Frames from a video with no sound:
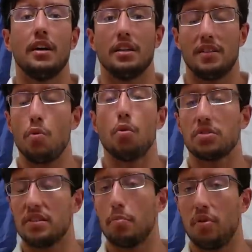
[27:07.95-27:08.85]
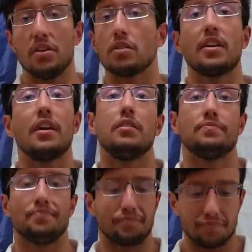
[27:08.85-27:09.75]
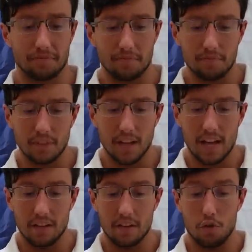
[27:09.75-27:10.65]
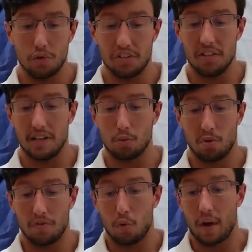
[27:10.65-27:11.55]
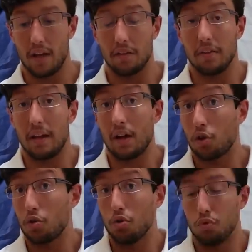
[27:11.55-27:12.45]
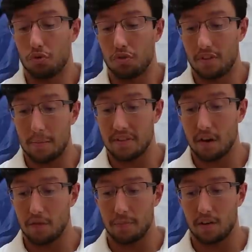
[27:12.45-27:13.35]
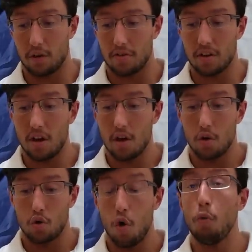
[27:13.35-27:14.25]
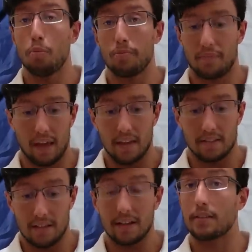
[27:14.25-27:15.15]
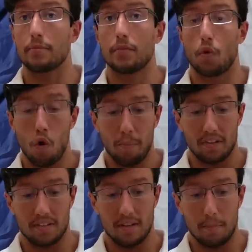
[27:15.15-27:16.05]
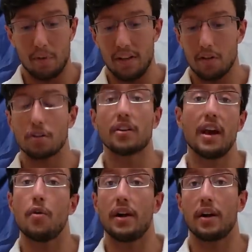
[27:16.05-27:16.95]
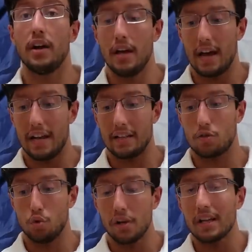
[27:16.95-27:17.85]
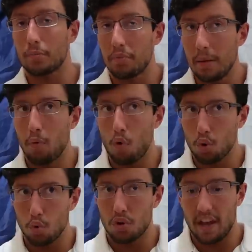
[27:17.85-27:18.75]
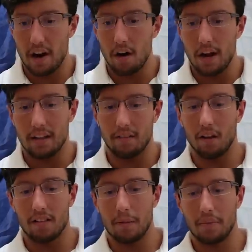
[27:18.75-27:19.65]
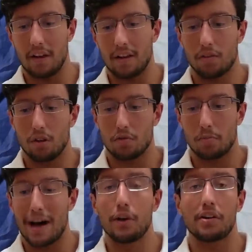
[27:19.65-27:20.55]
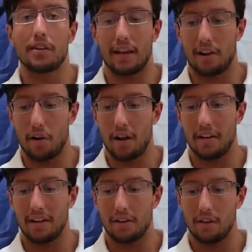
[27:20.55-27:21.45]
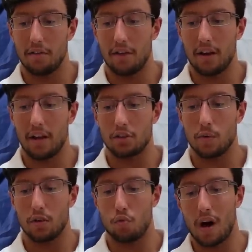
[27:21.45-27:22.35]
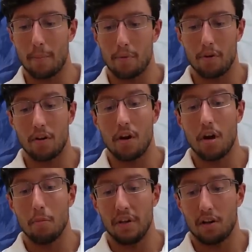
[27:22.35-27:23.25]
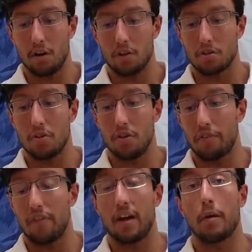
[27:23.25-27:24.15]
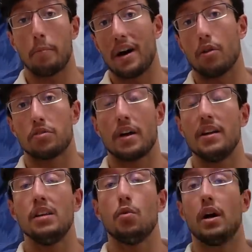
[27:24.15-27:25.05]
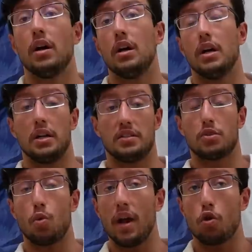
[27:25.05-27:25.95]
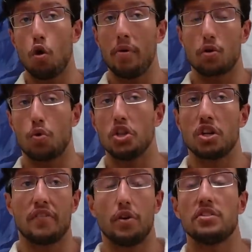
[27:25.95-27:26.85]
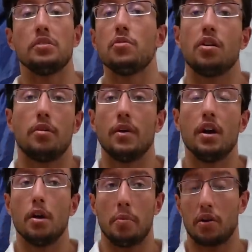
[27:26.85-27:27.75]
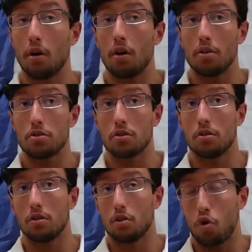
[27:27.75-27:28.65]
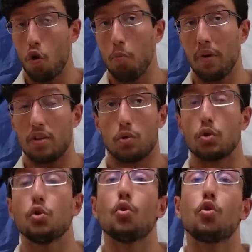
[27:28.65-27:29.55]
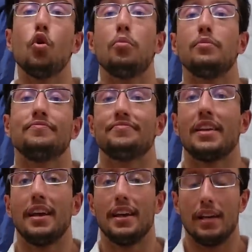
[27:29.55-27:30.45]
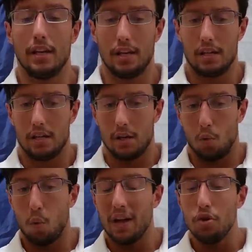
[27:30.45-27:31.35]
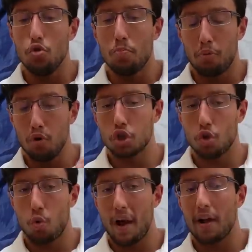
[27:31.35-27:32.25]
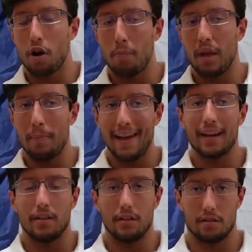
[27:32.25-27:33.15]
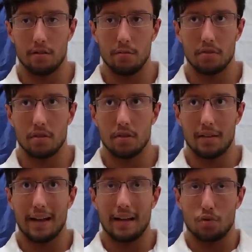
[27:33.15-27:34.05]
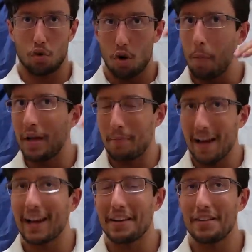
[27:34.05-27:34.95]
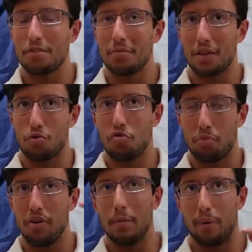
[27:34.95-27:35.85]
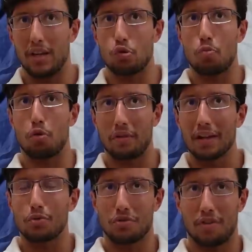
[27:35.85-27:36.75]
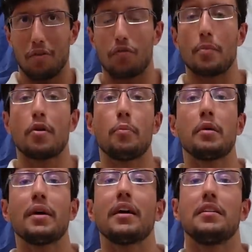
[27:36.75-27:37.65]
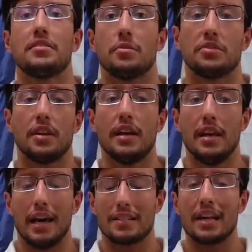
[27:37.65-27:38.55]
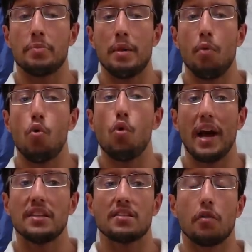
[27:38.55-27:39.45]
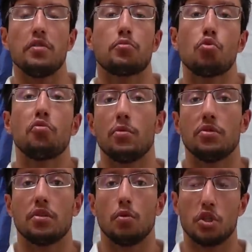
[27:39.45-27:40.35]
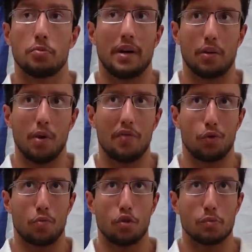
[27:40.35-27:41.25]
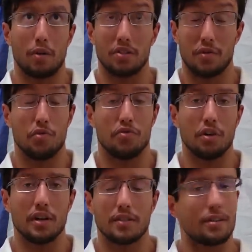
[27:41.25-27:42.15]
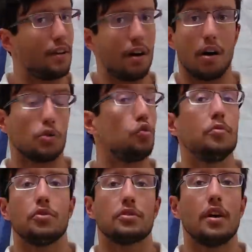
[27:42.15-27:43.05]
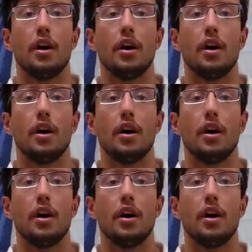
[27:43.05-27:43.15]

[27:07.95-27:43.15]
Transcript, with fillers: They will simply not care. And you see that with the way they conduct themselves because Cope is that Cope is simply not caring. And it's looking at people who do care and telling them that it doesn't matter that they care and that nothing is going to happen because nothing matters anyway. And this is why Cope and Cringe are very similar because Cope is also a cope. When you push away coping mechanisms, that is a coping mechanism that you've put in place to protect yourself from coping mechanisms. It's like people who hate self improvement, which, by the way, for the most part, if you've noticed, are Zoomers.